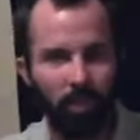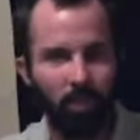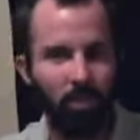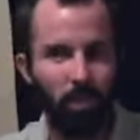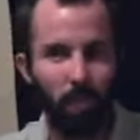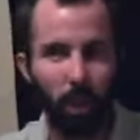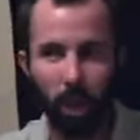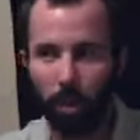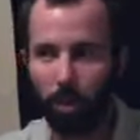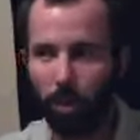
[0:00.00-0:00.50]

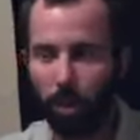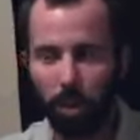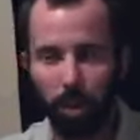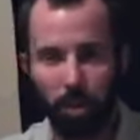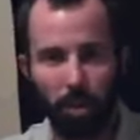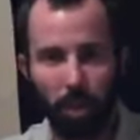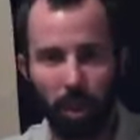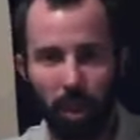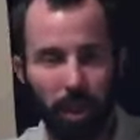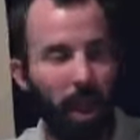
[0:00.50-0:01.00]
which
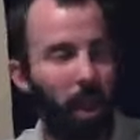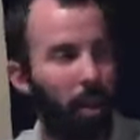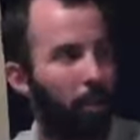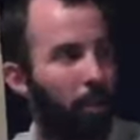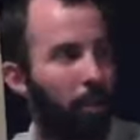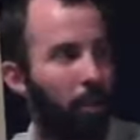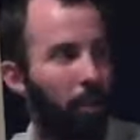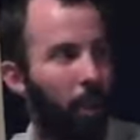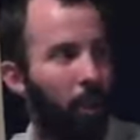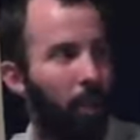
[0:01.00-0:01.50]
was enough
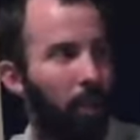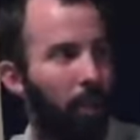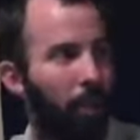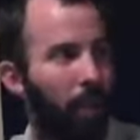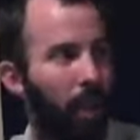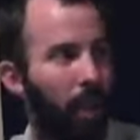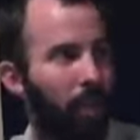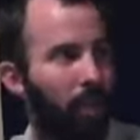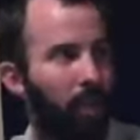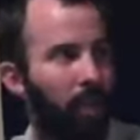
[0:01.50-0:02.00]
for most of
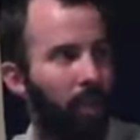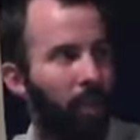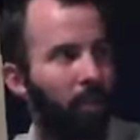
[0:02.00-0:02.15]
us.